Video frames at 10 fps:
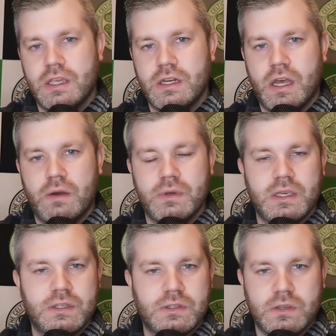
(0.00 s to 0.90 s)
You know,
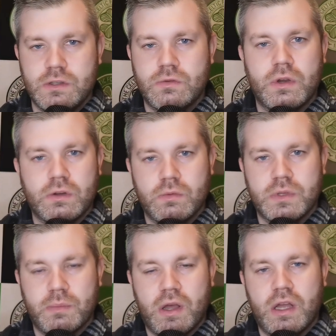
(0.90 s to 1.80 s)
he's he's quite good
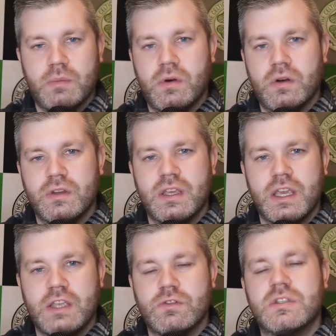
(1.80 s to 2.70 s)
with the ball, but
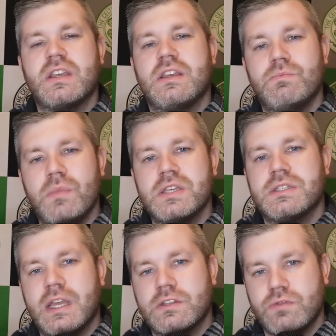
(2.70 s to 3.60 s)
he just he's
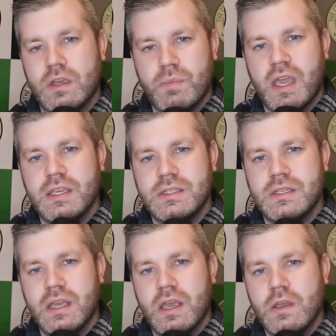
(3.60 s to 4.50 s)
missing that string of pace.